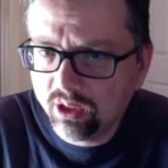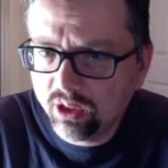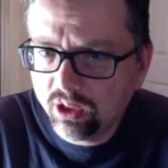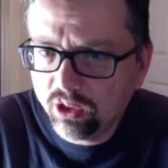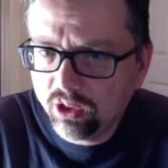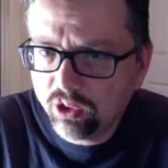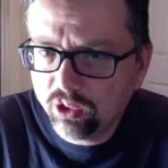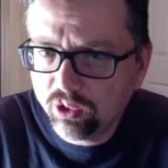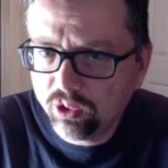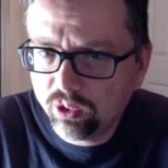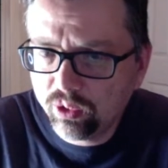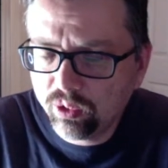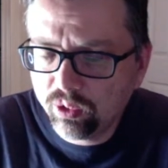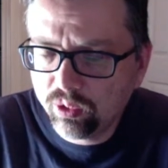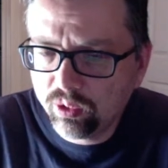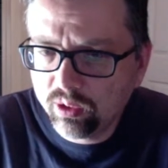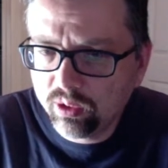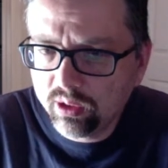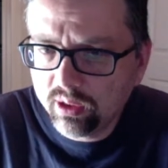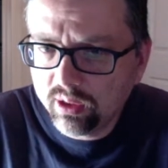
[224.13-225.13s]

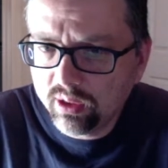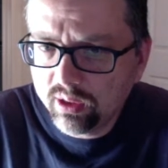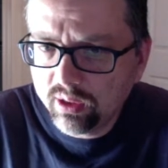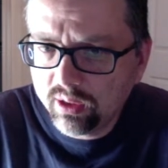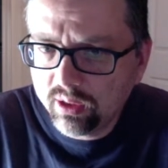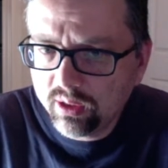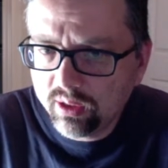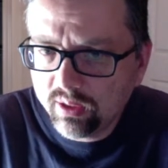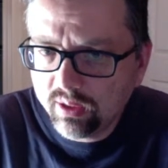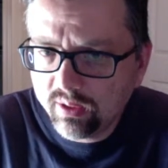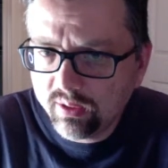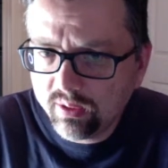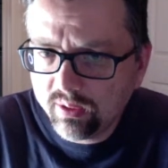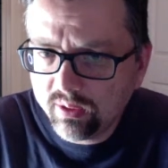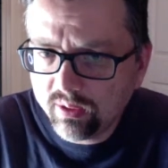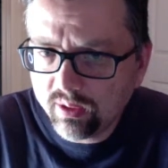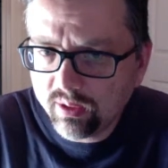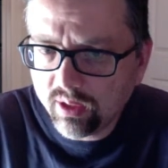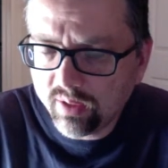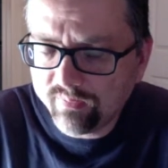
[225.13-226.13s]
who
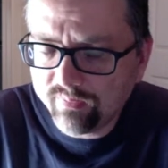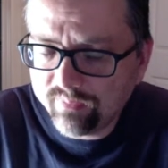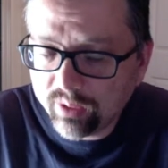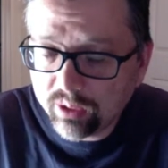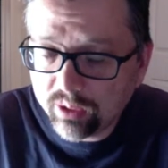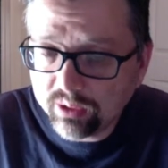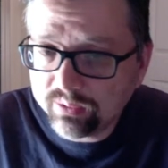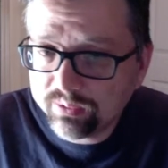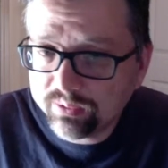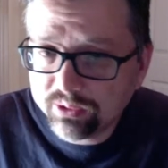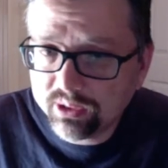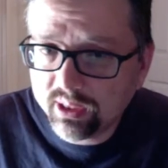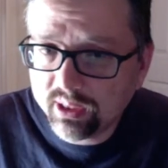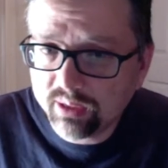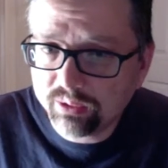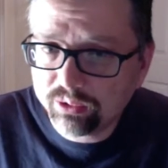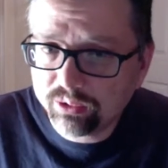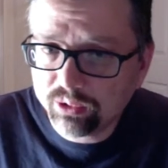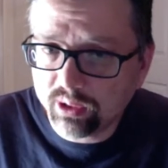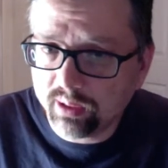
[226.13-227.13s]
are voting for
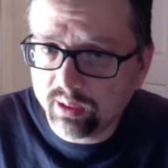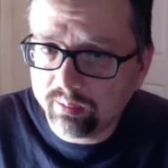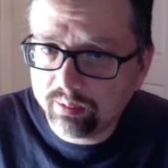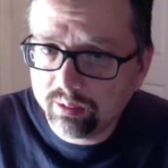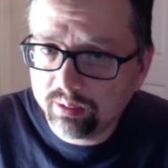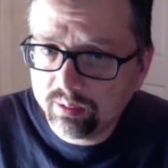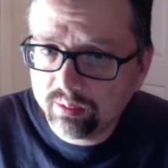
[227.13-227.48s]
Donald Trump.